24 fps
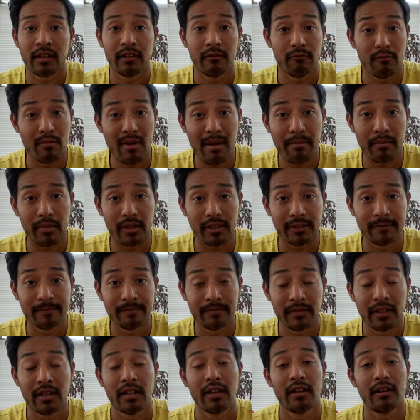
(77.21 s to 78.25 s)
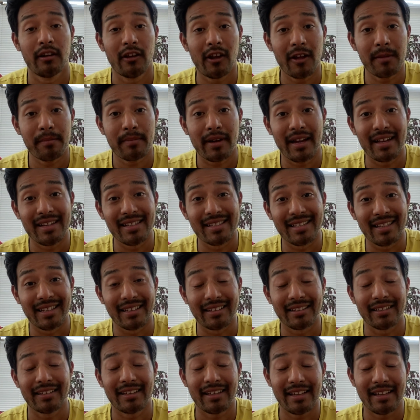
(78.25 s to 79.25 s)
Remember, light painting